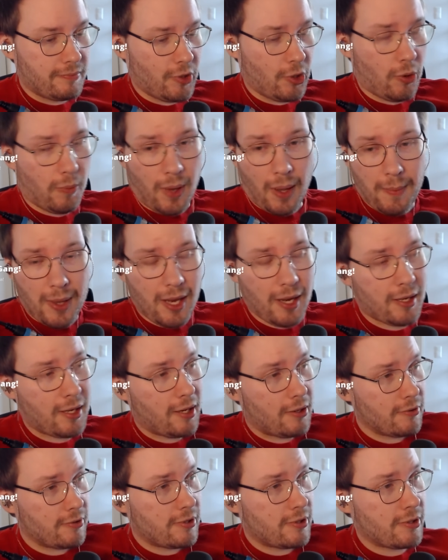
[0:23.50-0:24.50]
my main
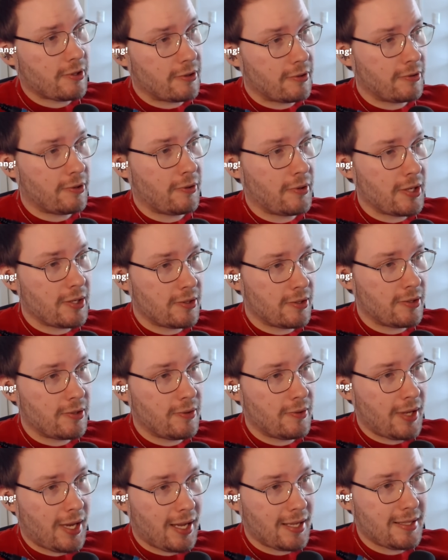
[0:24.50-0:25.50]
account, so no need to
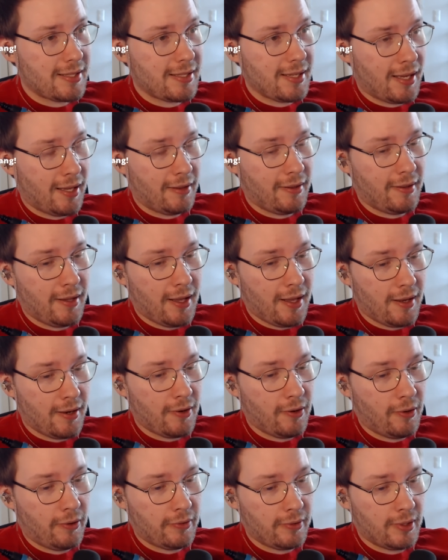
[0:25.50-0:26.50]
do that. And
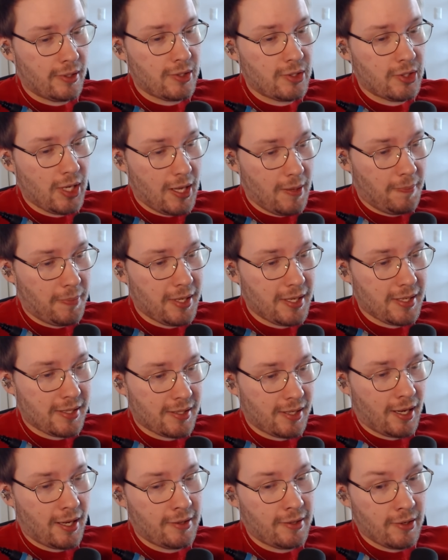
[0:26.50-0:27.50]
then on the JP
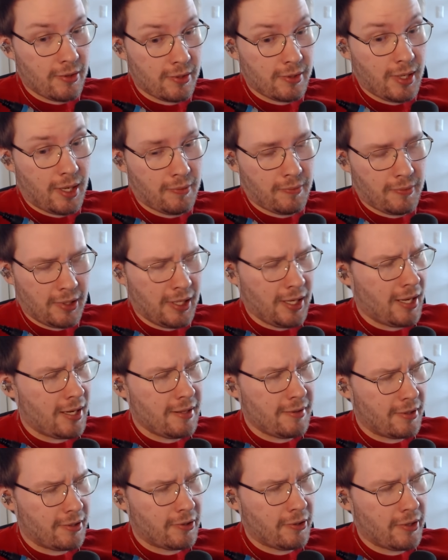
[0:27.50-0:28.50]
side, there's not really
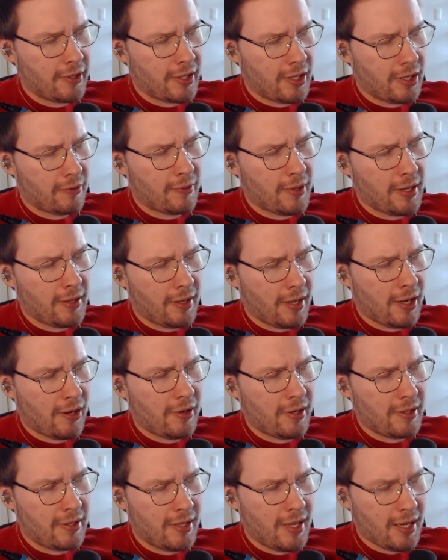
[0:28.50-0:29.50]
anything going on right now,
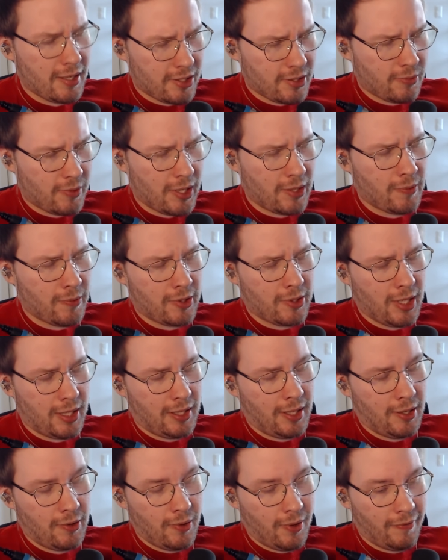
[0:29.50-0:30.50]
and next week we
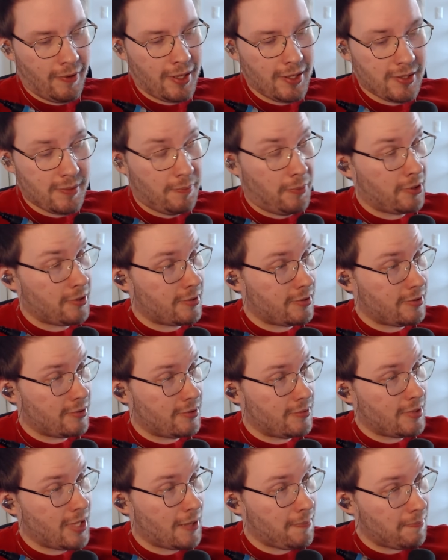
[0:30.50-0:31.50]
get the new events, but
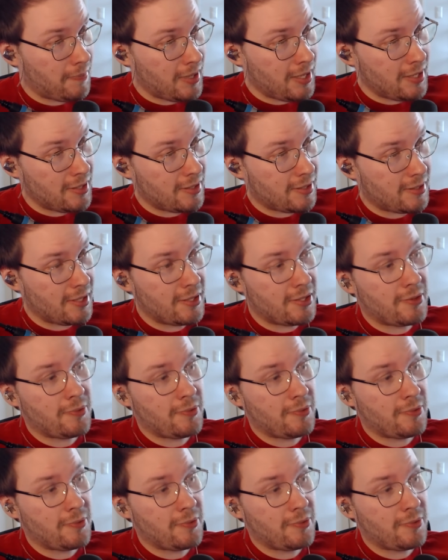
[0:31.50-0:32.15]
that means this